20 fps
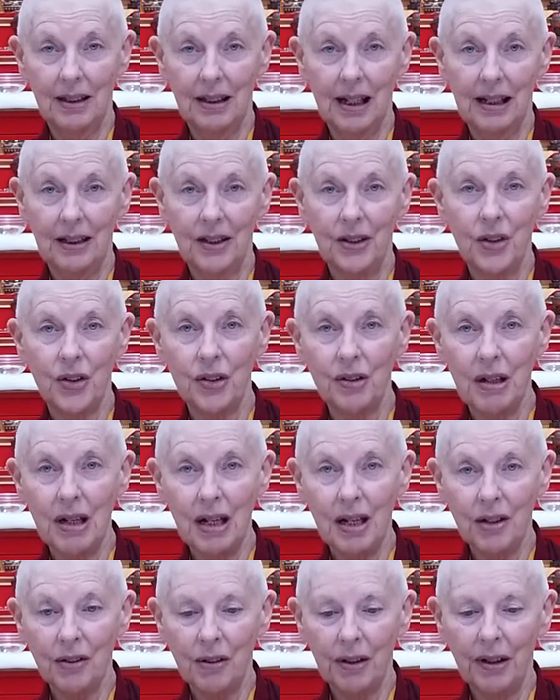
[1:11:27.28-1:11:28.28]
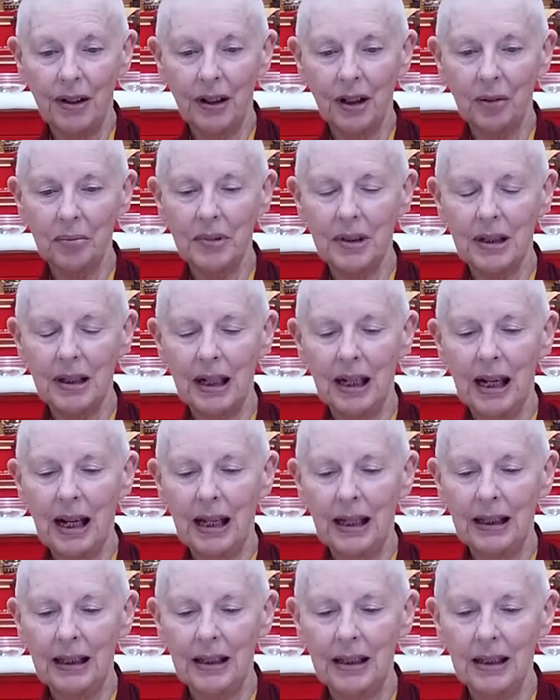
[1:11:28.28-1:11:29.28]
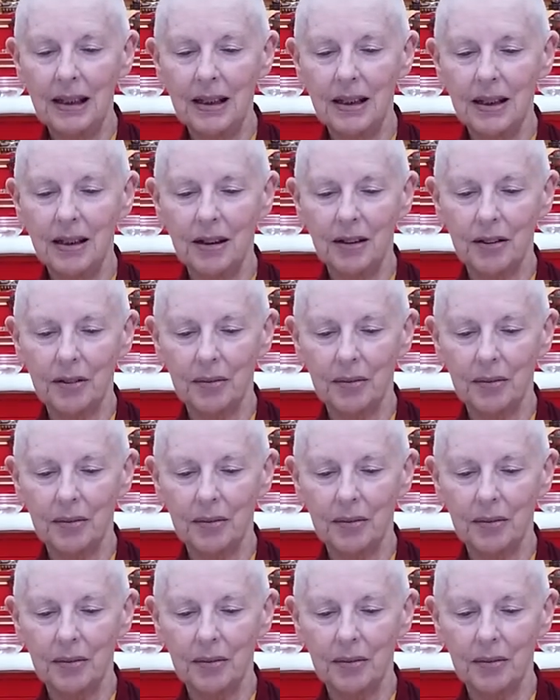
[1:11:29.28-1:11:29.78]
like a tree growing up to the light.